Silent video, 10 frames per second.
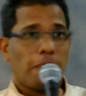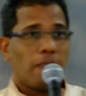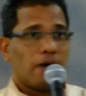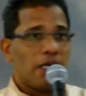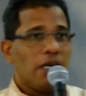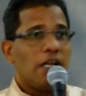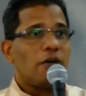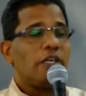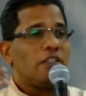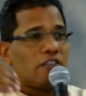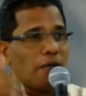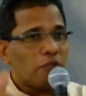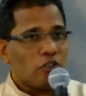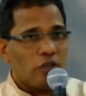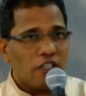Okay, now in chapter
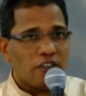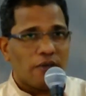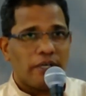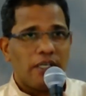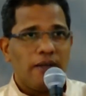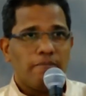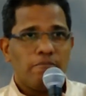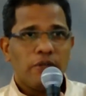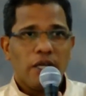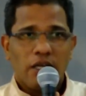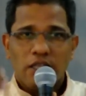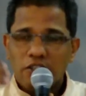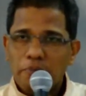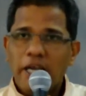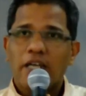twenty-seven, this
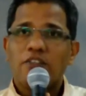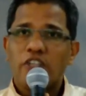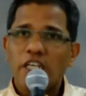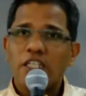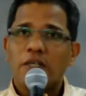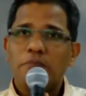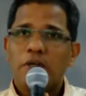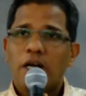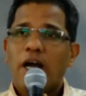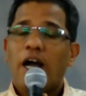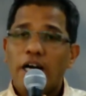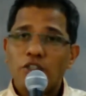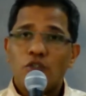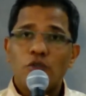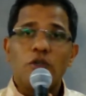man, Jacob, had
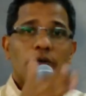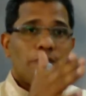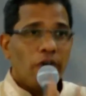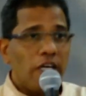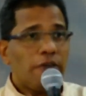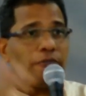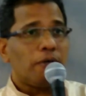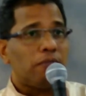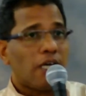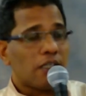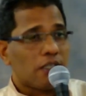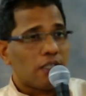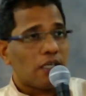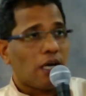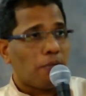to flee from that,
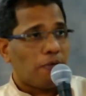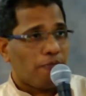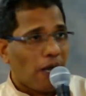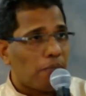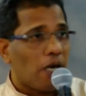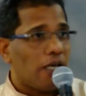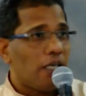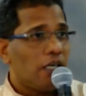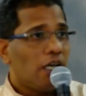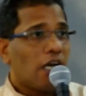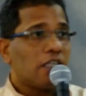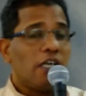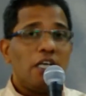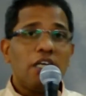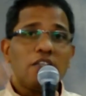uh, I mean, family, and
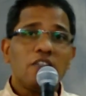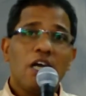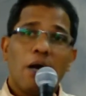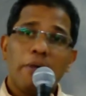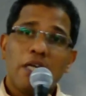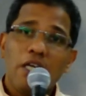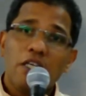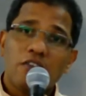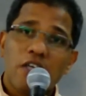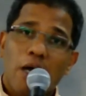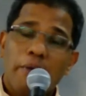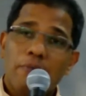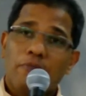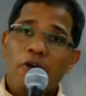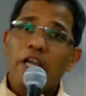he is, I mean, he is, I
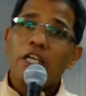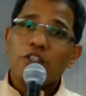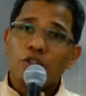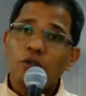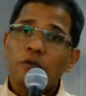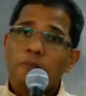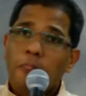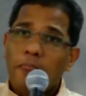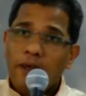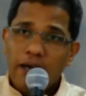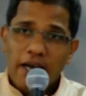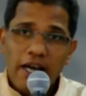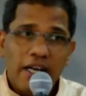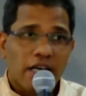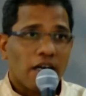mean, fleeing to
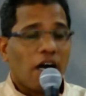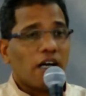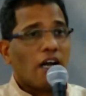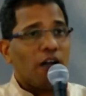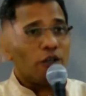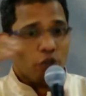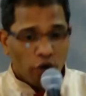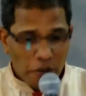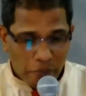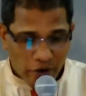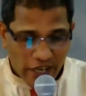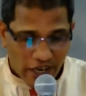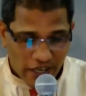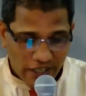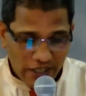Haran. Haran lot odi
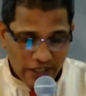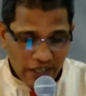pogeyana.